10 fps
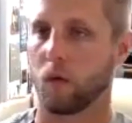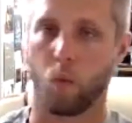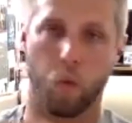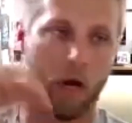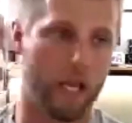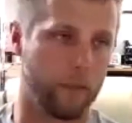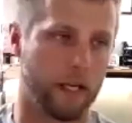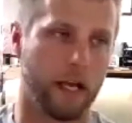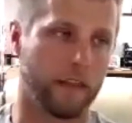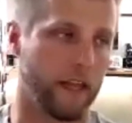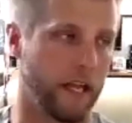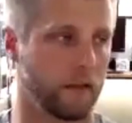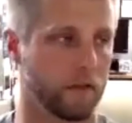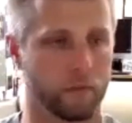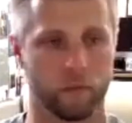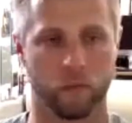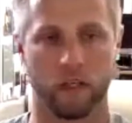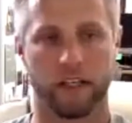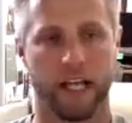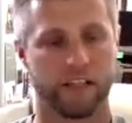way beyond that and we're
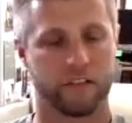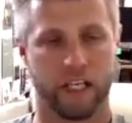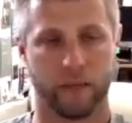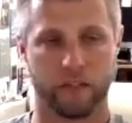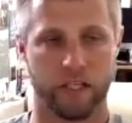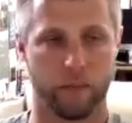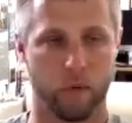in the national championship,